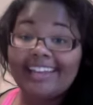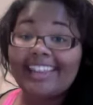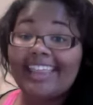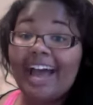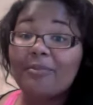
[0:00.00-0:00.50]
Now
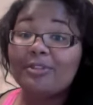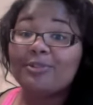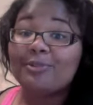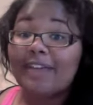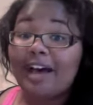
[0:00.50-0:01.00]
that was
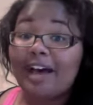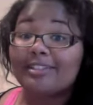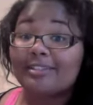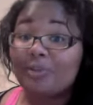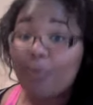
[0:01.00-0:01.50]

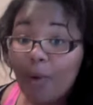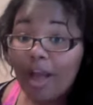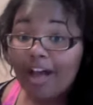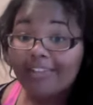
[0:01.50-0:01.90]
2012.